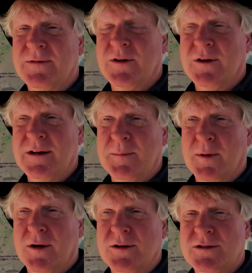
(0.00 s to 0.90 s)
If you're into
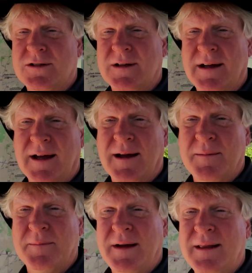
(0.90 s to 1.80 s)
birds,
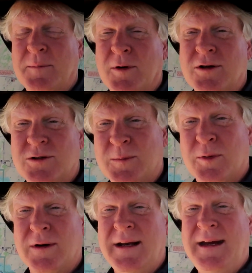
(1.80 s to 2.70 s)
and the birds are
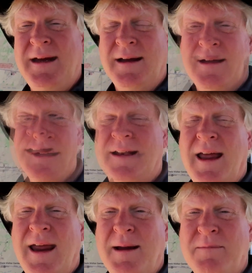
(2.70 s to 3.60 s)
pretty
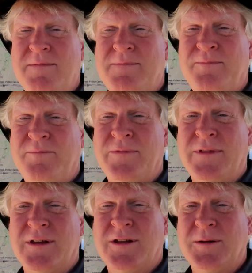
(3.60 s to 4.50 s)
tame
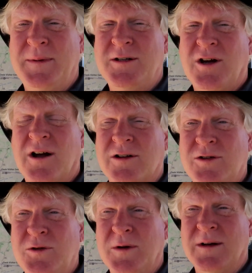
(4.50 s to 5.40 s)
to be talked
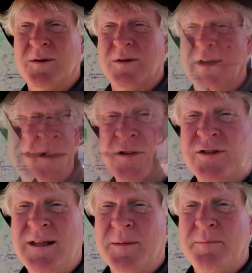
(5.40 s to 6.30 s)
to, and you'll
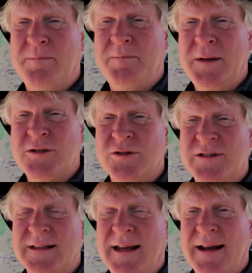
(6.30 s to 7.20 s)
see the pictures
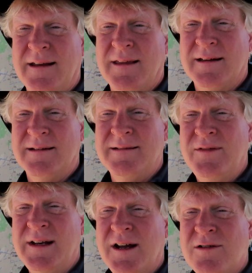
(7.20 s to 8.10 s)
at the end of the
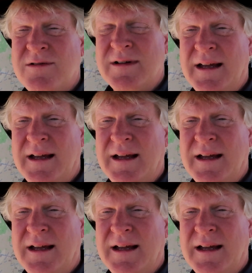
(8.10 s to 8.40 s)
video.